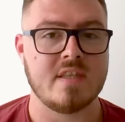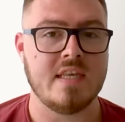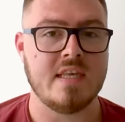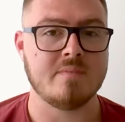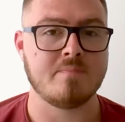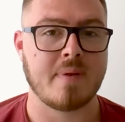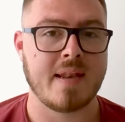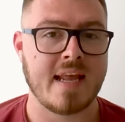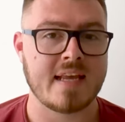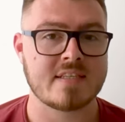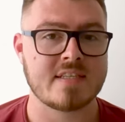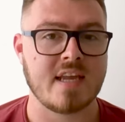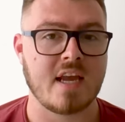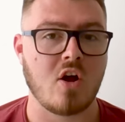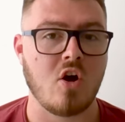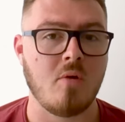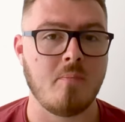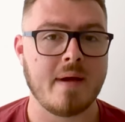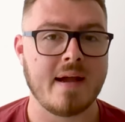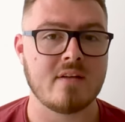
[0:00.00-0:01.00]
these plastic
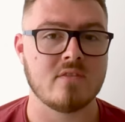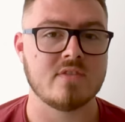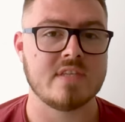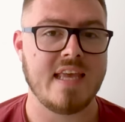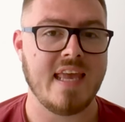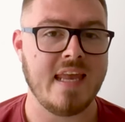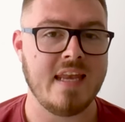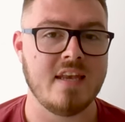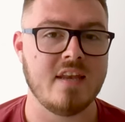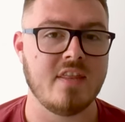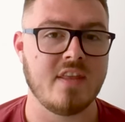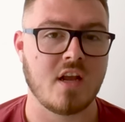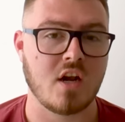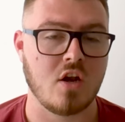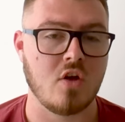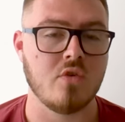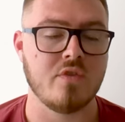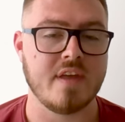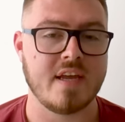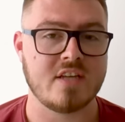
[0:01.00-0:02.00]
compounds in the
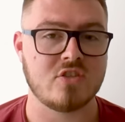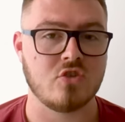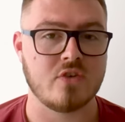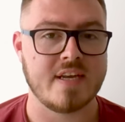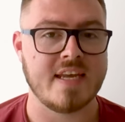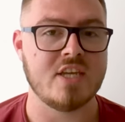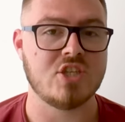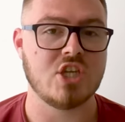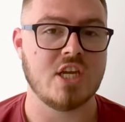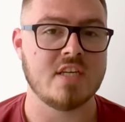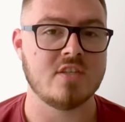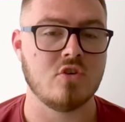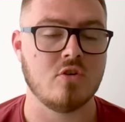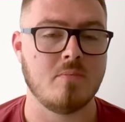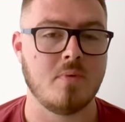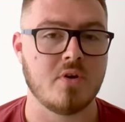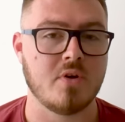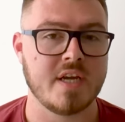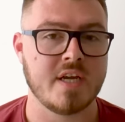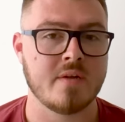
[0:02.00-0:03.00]
clothing to leach into your
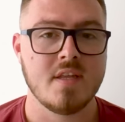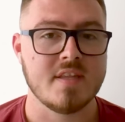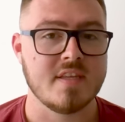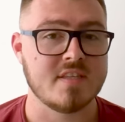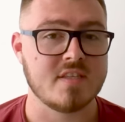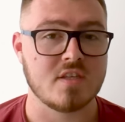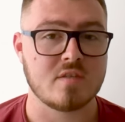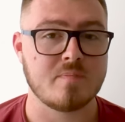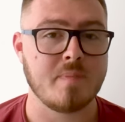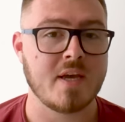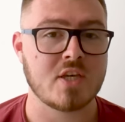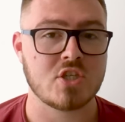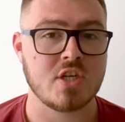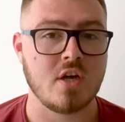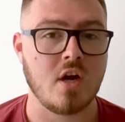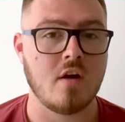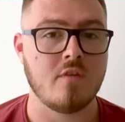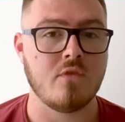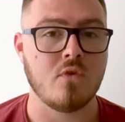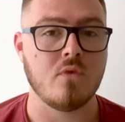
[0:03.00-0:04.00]
body. This is especially
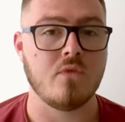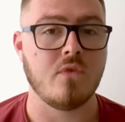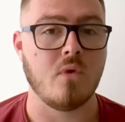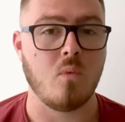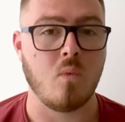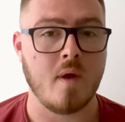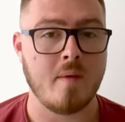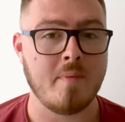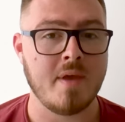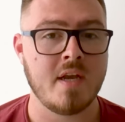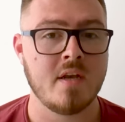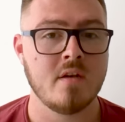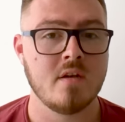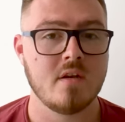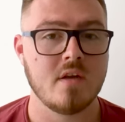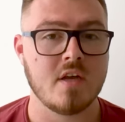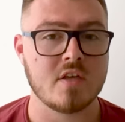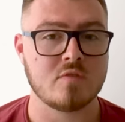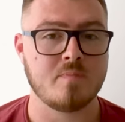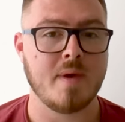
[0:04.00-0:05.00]
harmful for women,
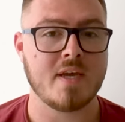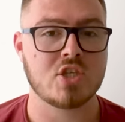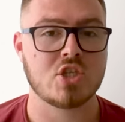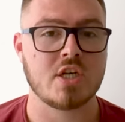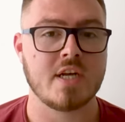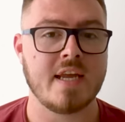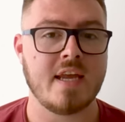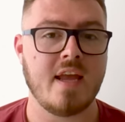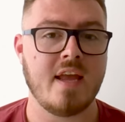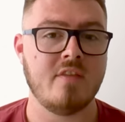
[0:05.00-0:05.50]
especially